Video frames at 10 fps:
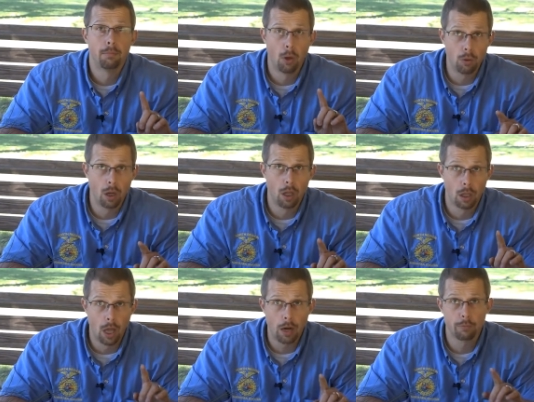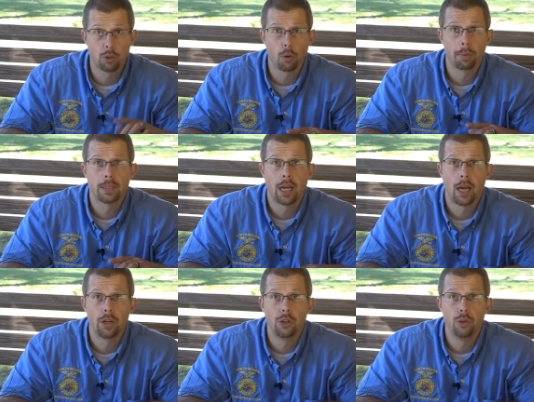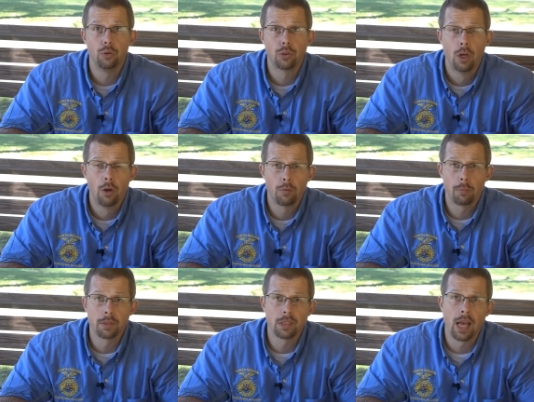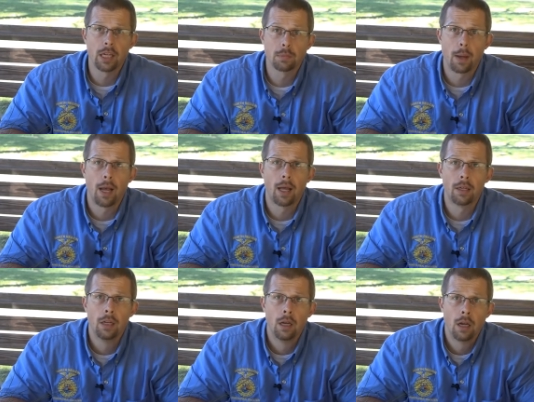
Mo a lot of turpentine use from the slash pine.